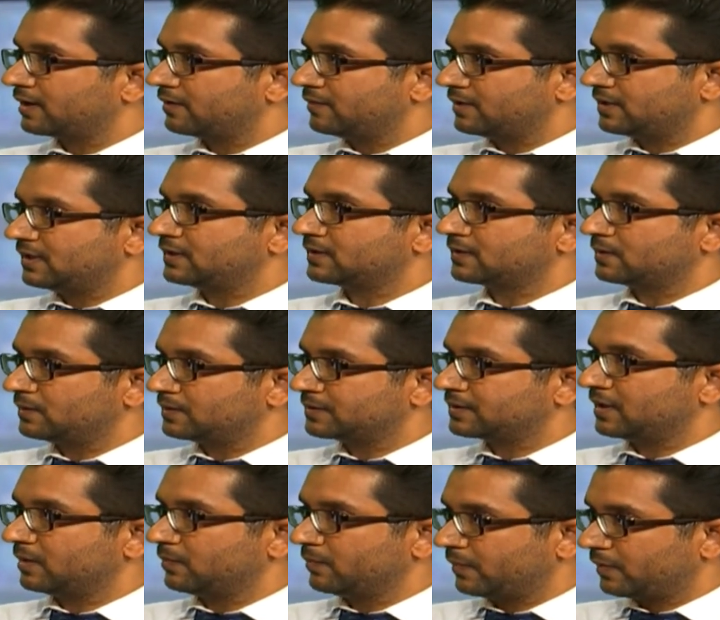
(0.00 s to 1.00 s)
which is
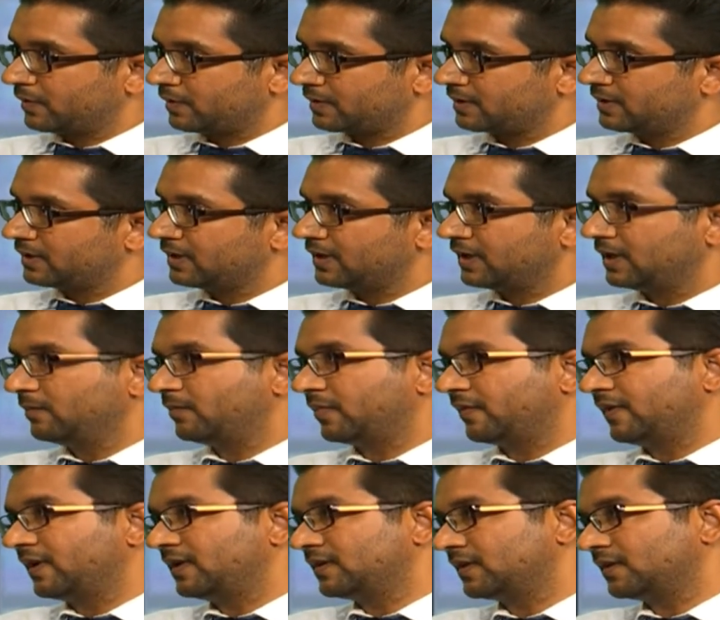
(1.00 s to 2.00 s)
also important in
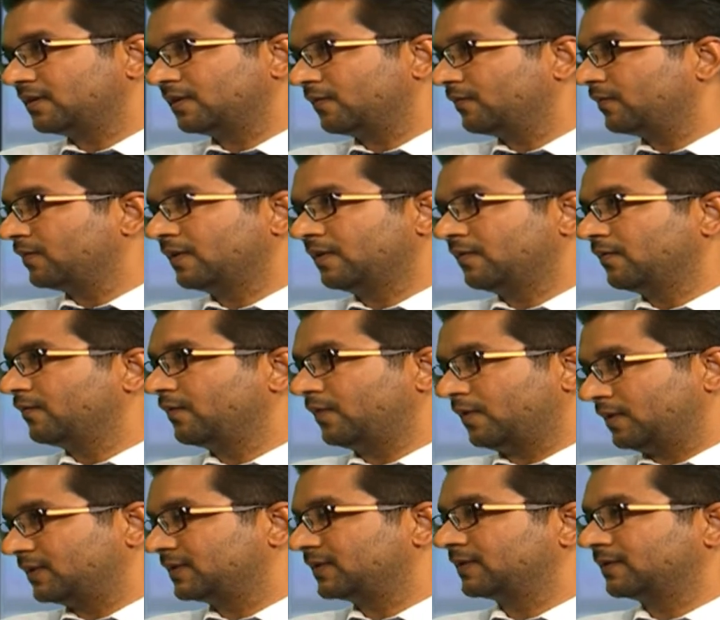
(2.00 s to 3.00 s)
prevention of
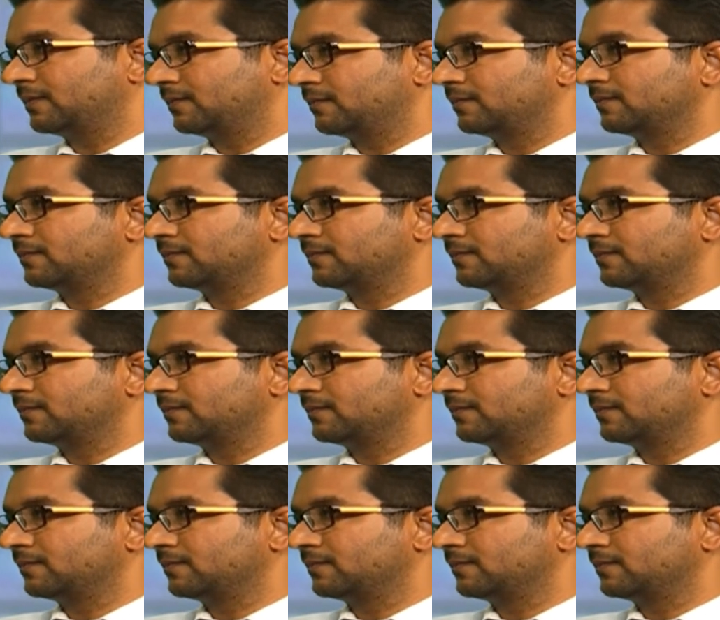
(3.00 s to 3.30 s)
falls.